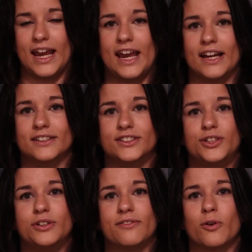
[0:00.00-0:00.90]
and
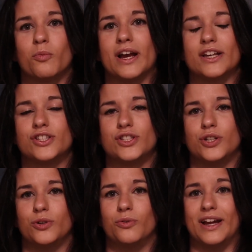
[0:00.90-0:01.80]
2 different ways
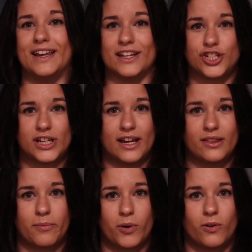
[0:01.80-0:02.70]
to
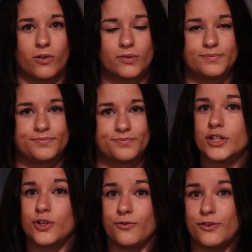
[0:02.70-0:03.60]
initiate the pull.
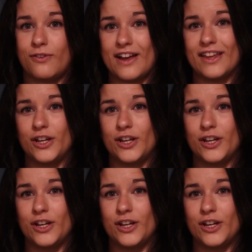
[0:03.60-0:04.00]
So if you find